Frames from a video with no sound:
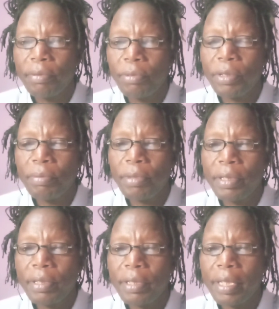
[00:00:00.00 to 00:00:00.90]
which
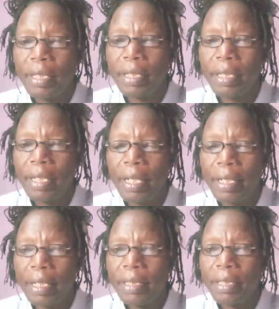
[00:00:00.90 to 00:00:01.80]
means
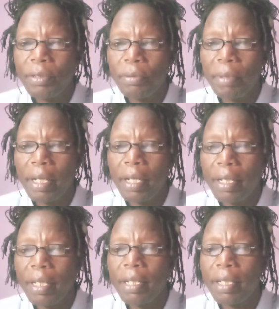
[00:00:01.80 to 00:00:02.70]
kinetic to
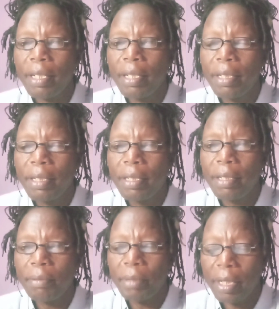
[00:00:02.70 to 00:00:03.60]
mechanical,
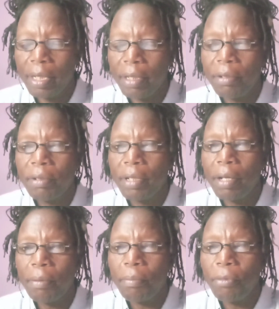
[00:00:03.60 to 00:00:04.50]
and mechanical
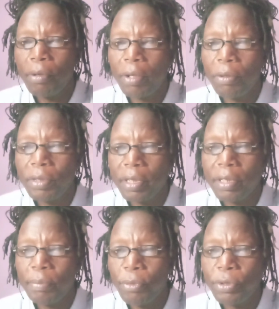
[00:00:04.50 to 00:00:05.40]
now causes
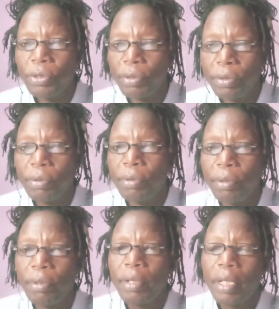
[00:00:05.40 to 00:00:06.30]
the motion to
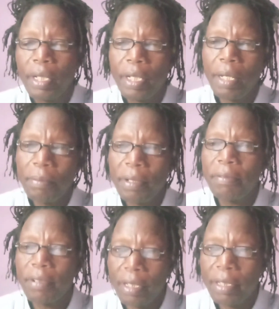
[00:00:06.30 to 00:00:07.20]
go. I'm
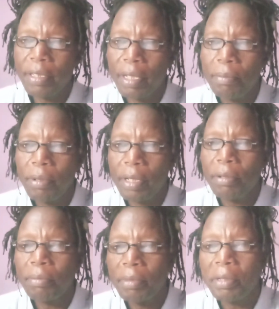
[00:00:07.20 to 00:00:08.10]
giving an example. I
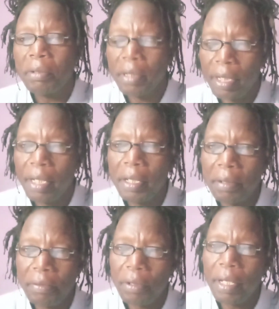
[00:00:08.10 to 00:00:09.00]
don't mean only
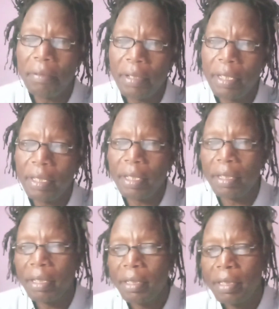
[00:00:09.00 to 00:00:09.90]
aircraft or
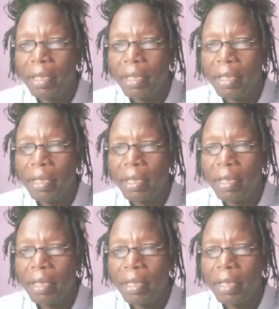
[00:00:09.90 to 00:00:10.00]
anything that